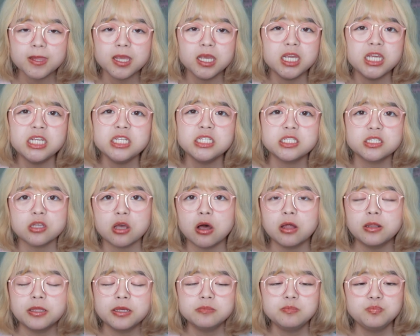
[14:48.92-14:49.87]
He
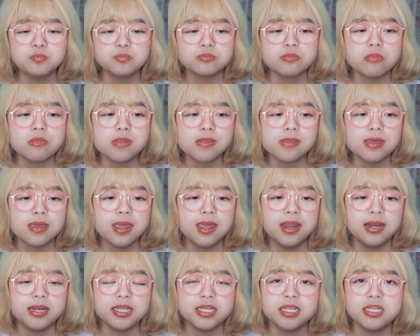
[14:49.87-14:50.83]
saw them
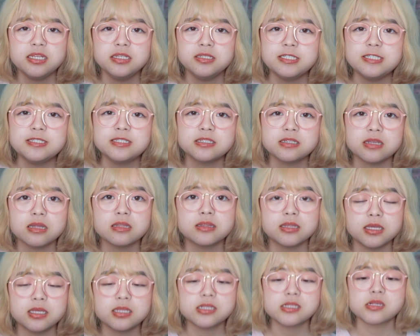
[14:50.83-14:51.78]
and he said
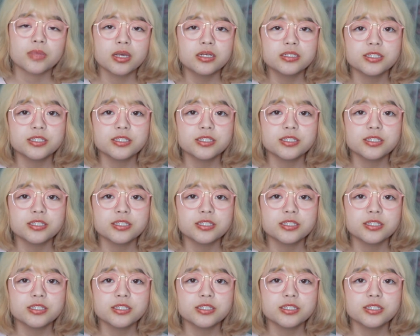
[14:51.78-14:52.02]
this.